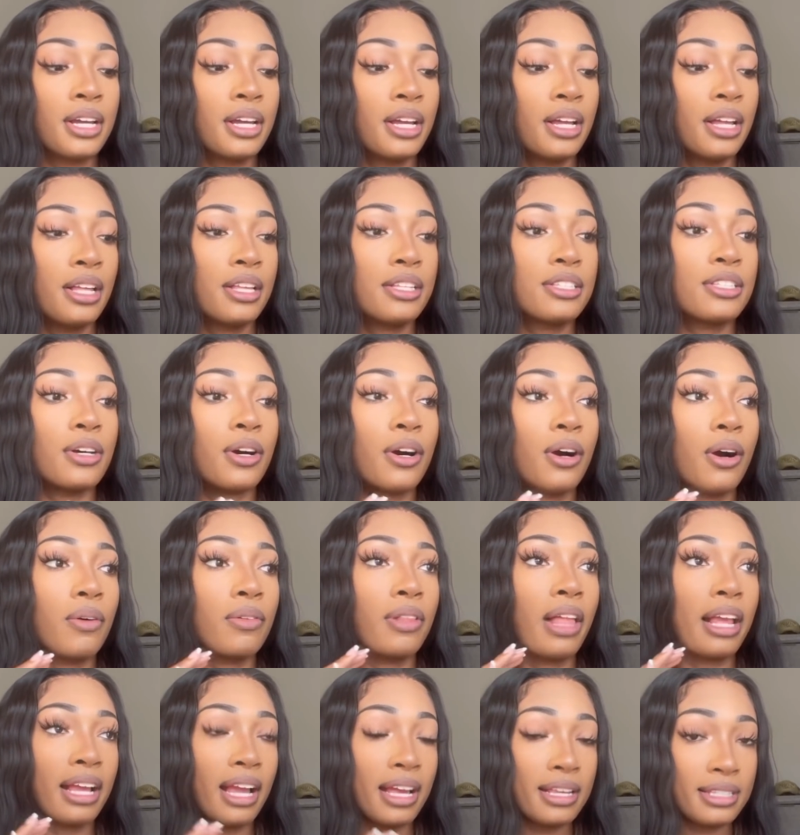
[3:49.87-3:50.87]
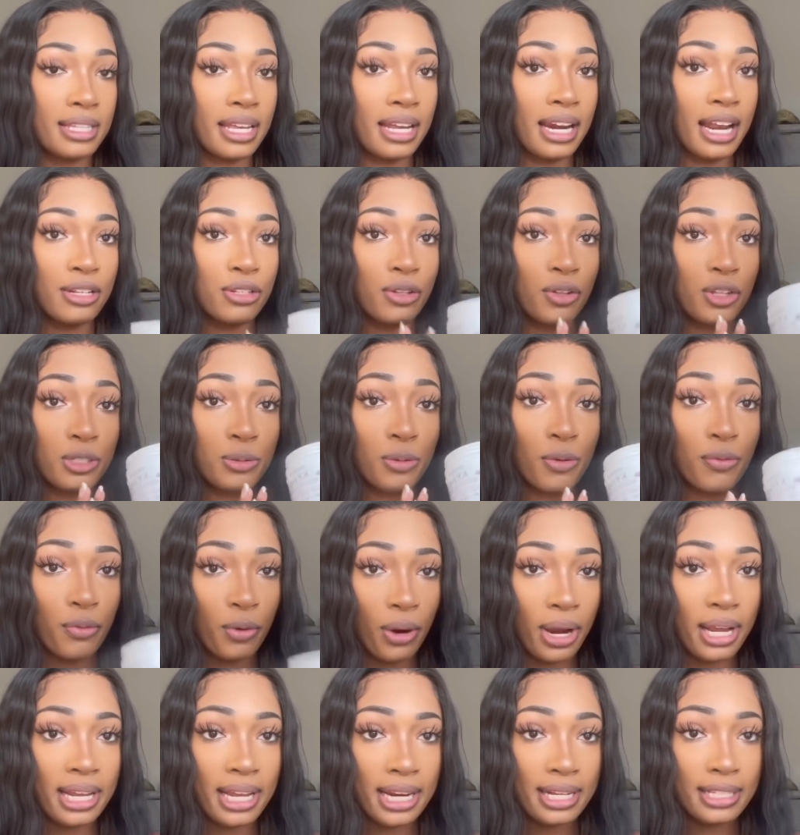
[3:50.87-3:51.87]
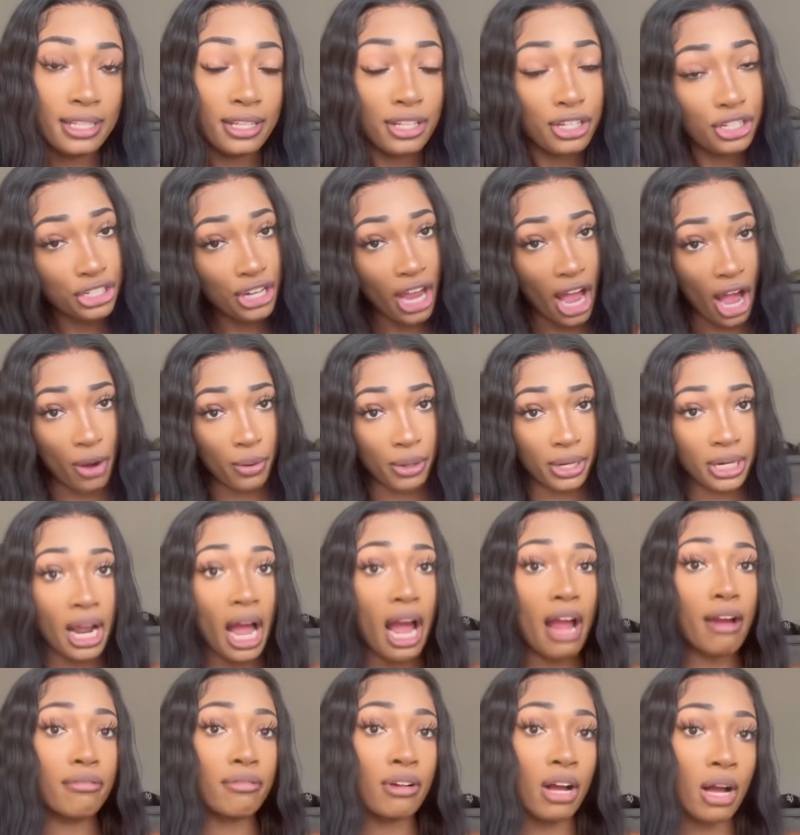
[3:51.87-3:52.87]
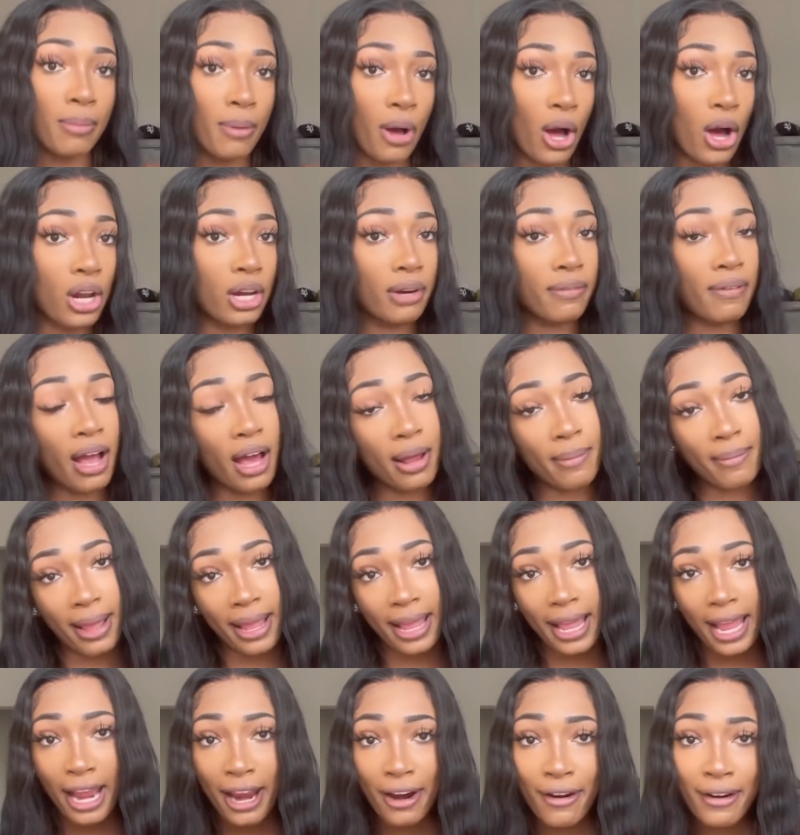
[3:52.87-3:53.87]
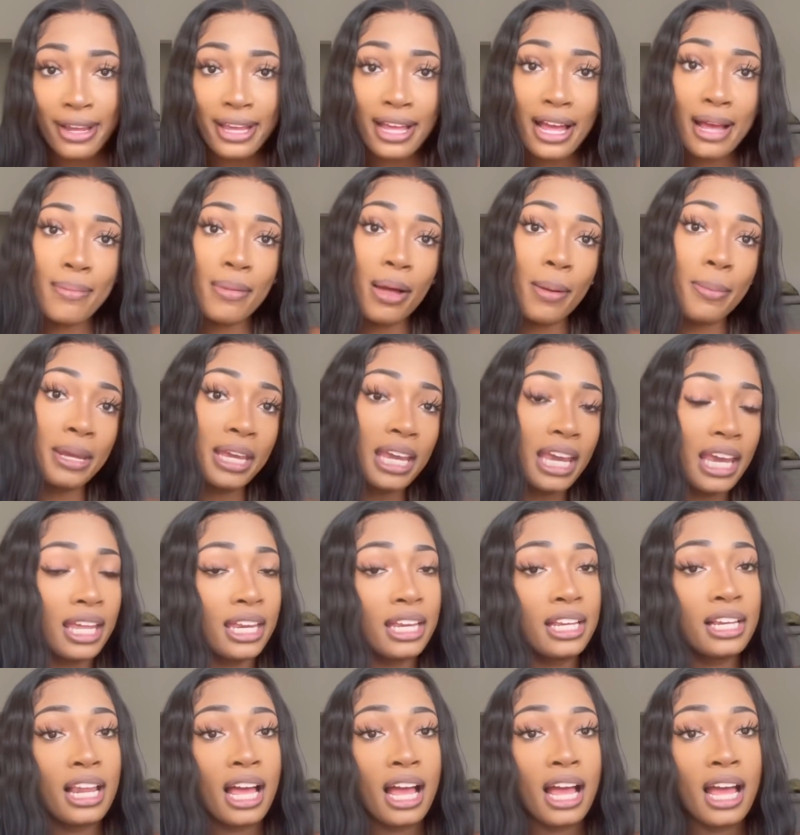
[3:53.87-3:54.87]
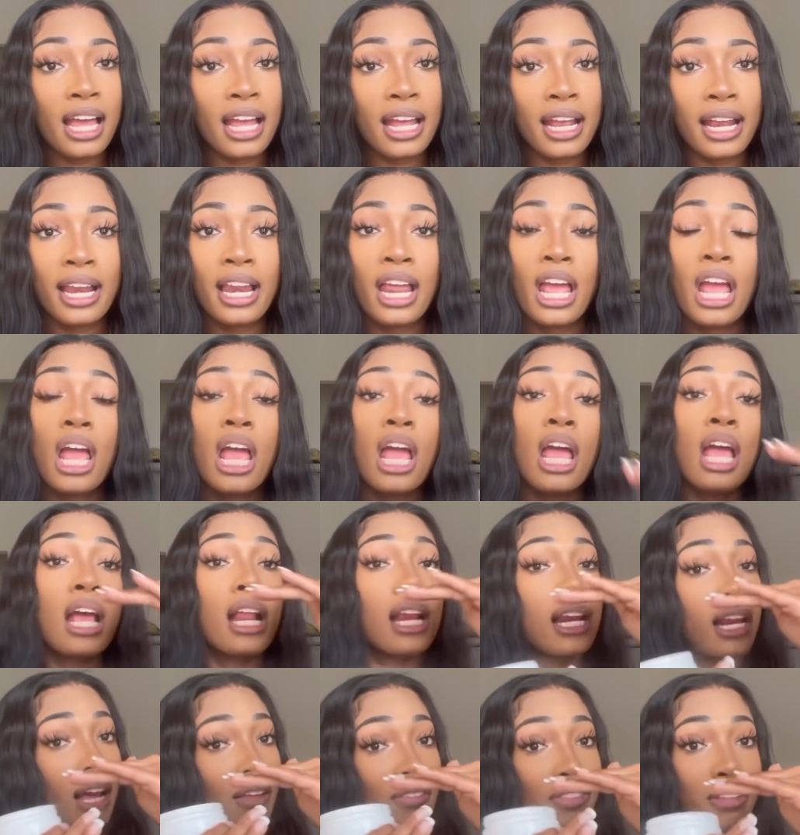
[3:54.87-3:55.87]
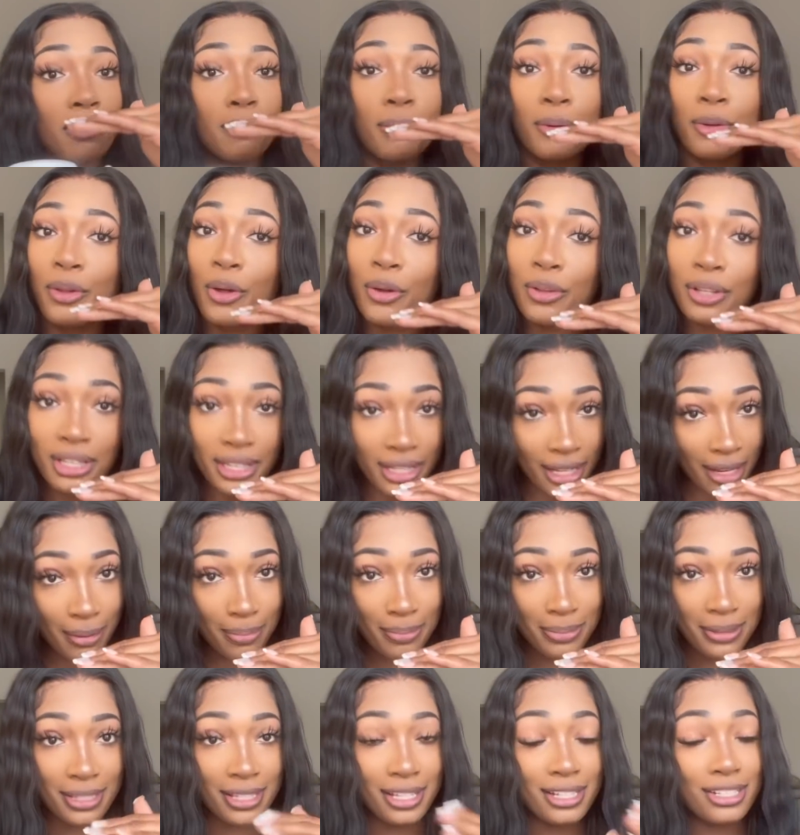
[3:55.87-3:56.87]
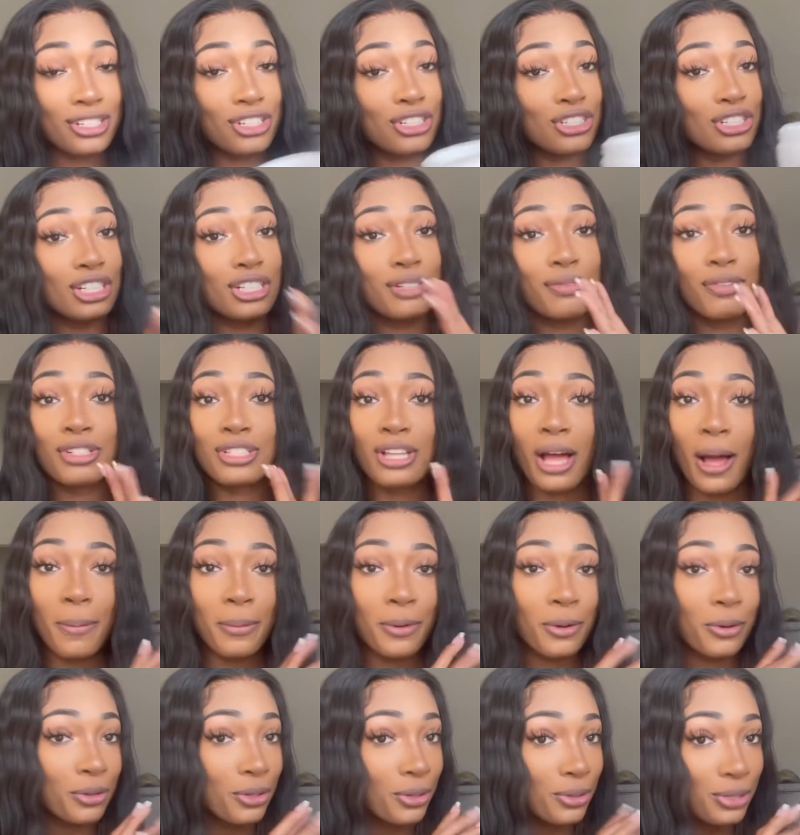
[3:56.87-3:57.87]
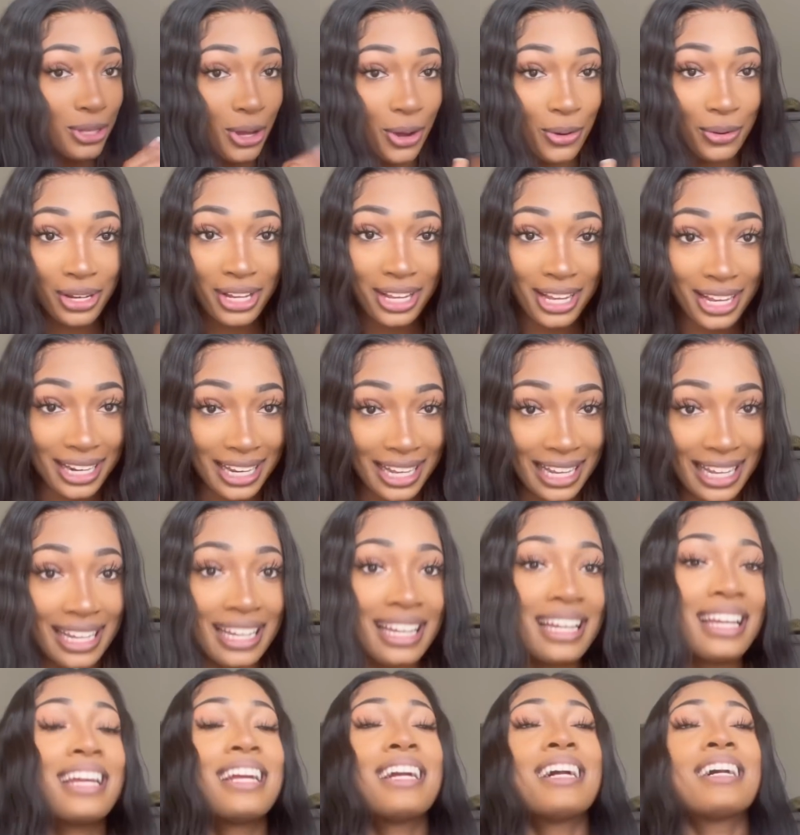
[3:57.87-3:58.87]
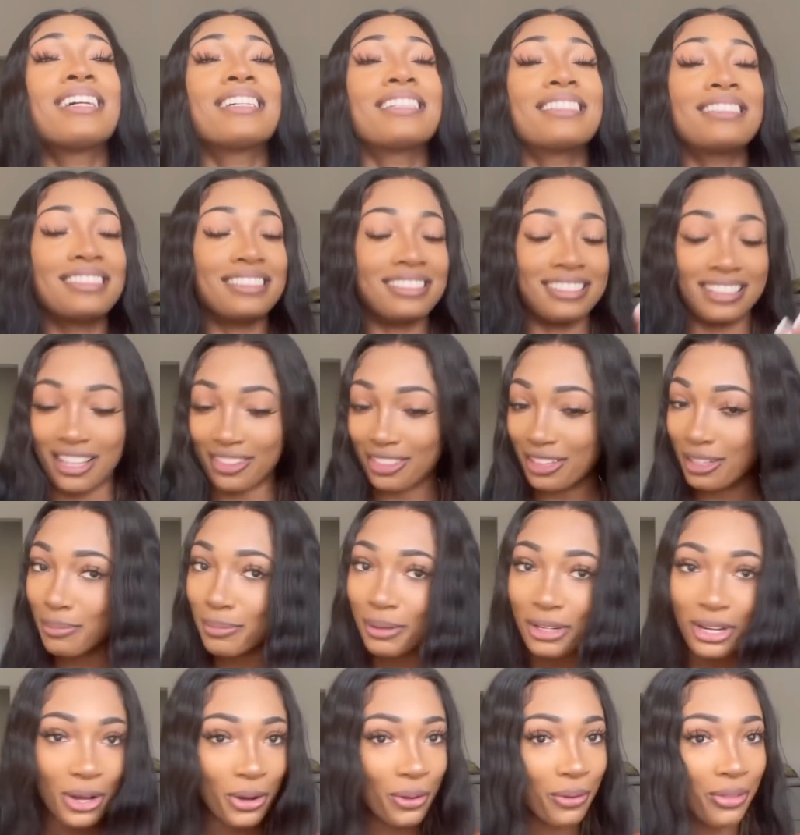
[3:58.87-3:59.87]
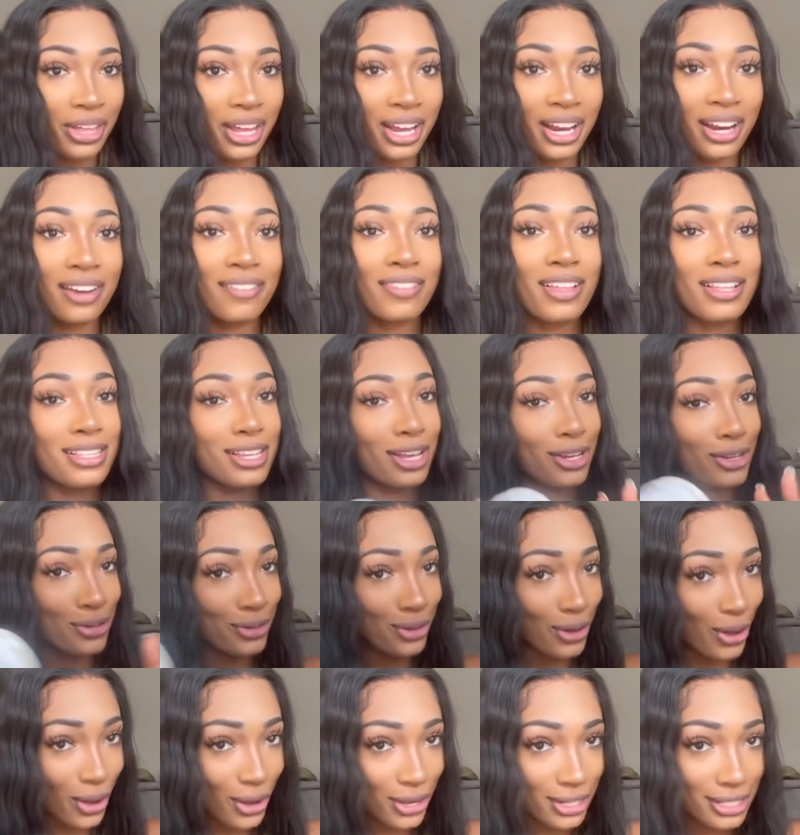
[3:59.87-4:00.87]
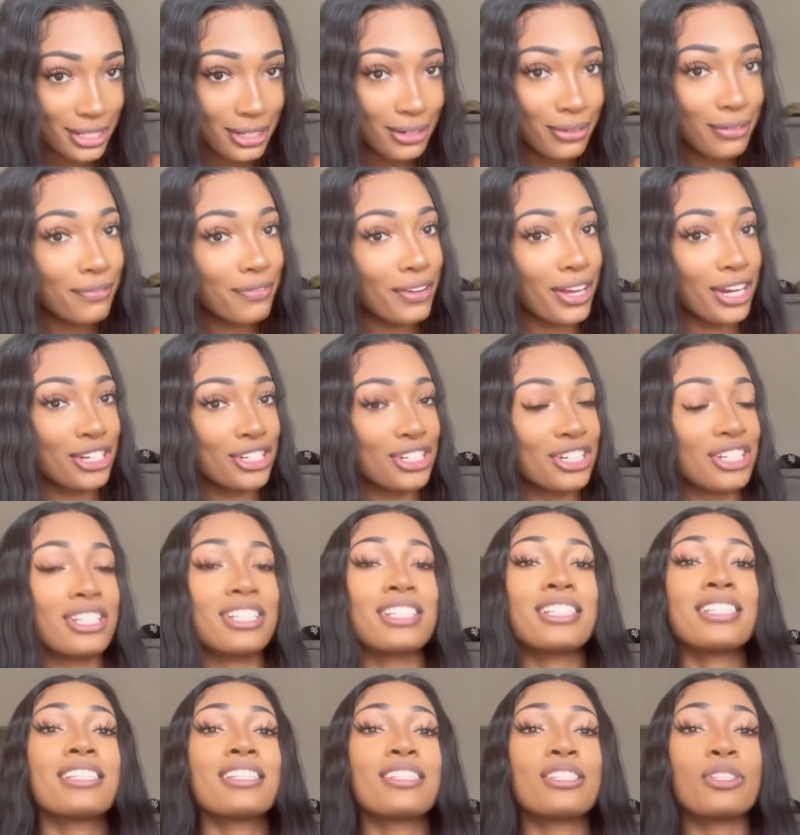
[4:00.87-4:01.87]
So like I said, I do this before I get into the shower. I rub all around my area, my bikini line, nothing below the lips. This is just for topical use only, honey. Nothing below there. That's how you cause little infections.